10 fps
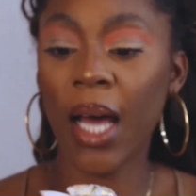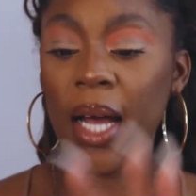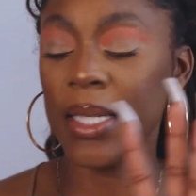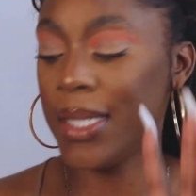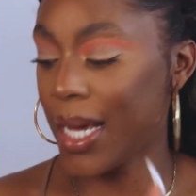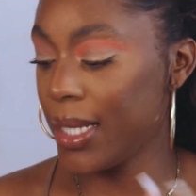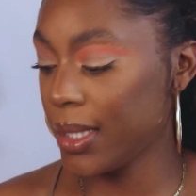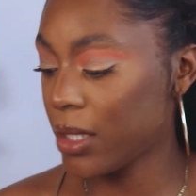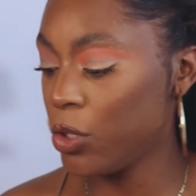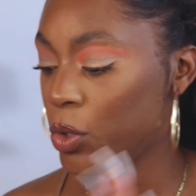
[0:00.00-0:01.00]
not
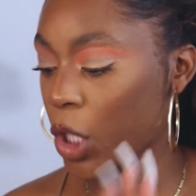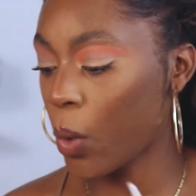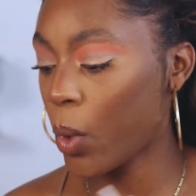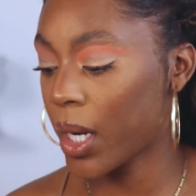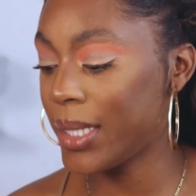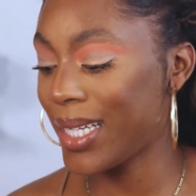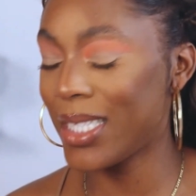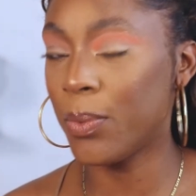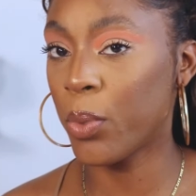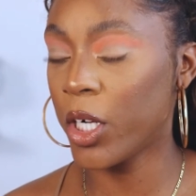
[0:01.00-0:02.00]
dense. You don't want a
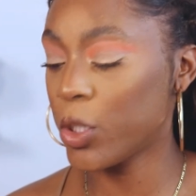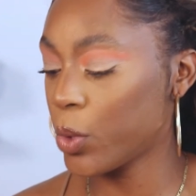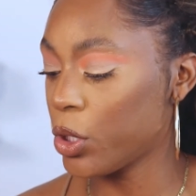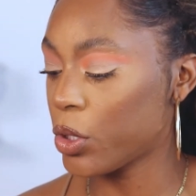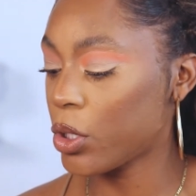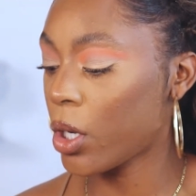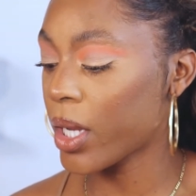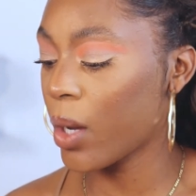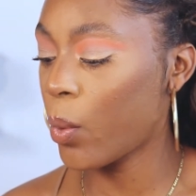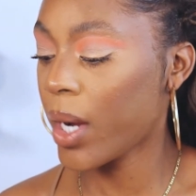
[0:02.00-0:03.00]
dense brush when you're
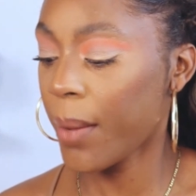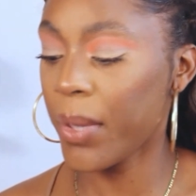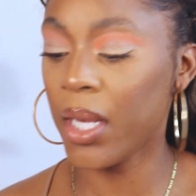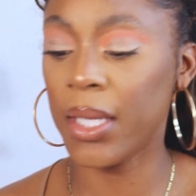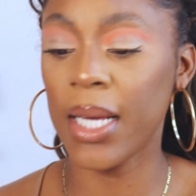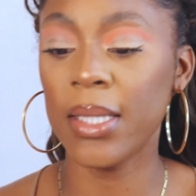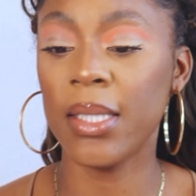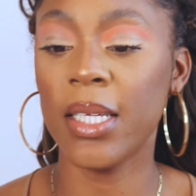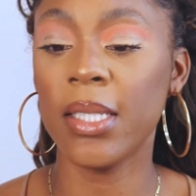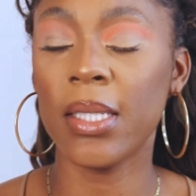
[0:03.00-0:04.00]
starting. And when I mean
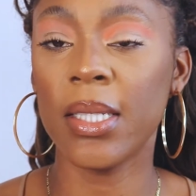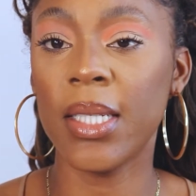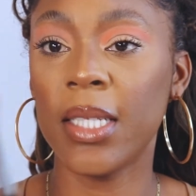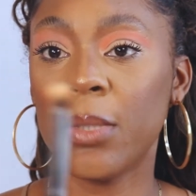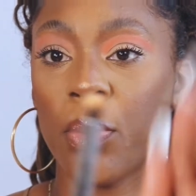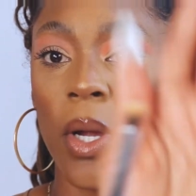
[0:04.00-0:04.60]
dense, this is a dense